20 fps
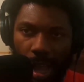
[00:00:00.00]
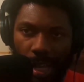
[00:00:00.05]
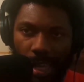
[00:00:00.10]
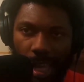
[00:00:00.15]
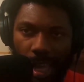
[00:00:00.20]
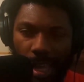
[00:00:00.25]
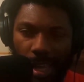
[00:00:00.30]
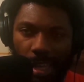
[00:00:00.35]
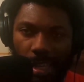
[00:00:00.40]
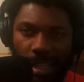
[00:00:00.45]
I
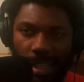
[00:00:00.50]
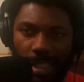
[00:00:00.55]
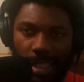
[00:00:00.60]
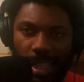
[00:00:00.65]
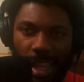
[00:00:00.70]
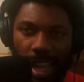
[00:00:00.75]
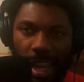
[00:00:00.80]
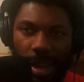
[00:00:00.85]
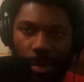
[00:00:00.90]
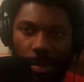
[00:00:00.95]
can't
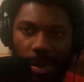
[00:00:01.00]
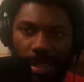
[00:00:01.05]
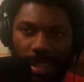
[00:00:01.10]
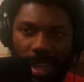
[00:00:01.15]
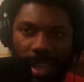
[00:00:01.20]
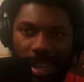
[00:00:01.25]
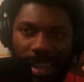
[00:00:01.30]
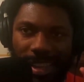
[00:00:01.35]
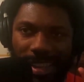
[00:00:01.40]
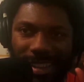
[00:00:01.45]
understand it, but
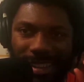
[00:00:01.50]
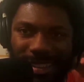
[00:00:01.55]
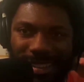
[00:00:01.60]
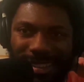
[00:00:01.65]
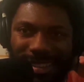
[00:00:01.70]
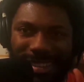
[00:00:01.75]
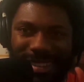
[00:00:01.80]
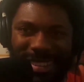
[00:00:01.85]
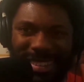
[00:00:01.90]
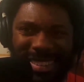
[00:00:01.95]
it's like a
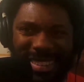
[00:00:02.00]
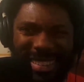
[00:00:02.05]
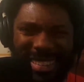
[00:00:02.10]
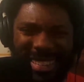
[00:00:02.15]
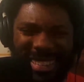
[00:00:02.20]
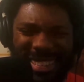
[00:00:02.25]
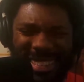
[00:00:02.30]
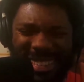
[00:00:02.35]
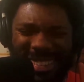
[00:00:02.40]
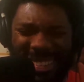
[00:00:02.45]

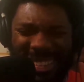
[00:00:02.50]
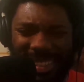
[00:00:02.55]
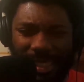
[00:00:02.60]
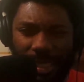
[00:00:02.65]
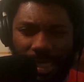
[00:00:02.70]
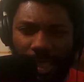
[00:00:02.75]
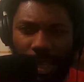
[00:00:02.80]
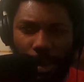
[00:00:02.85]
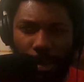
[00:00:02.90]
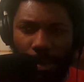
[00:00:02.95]

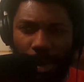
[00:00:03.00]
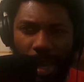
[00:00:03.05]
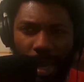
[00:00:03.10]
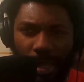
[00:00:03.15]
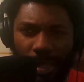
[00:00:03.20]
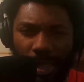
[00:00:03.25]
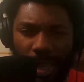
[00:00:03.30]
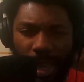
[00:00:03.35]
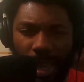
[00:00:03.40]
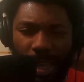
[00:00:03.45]
something
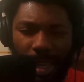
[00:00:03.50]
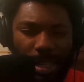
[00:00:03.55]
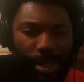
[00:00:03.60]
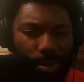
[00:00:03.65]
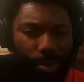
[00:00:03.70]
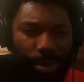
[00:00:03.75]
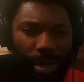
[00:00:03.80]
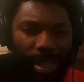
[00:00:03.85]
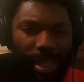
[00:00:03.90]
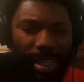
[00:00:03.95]
like that.
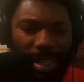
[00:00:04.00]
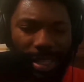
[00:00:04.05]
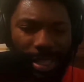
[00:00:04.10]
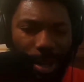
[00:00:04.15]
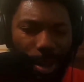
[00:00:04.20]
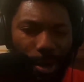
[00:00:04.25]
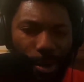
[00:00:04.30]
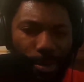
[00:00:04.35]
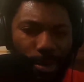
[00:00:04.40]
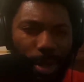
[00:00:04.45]
It's really
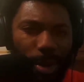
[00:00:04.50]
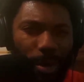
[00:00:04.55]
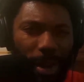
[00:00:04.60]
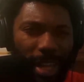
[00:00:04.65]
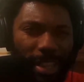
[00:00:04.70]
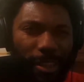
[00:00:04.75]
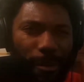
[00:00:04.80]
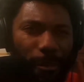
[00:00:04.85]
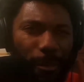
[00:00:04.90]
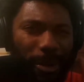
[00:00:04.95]
dope though.
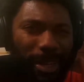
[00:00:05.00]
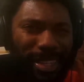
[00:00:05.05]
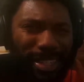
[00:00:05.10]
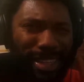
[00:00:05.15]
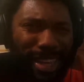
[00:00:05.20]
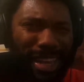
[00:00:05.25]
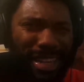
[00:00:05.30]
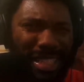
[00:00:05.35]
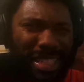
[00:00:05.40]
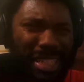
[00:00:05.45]
Like the
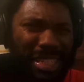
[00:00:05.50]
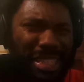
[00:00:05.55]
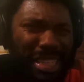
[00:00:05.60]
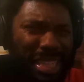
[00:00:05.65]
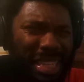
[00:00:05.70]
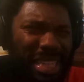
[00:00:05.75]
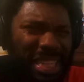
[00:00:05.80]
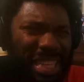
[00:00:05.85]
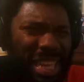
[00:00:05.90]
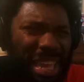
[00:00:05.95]
production,
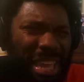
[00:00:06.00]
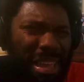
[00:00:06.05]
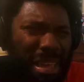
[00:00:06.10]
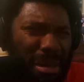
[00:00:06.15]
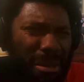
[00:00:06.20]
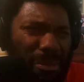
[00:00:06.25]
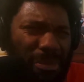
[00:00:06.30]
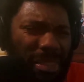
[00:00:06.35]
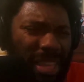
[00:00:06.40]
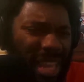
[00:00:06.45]
the
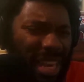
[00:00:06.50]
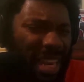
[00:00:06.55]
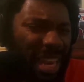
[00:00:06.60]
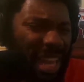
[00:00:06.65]
depth. I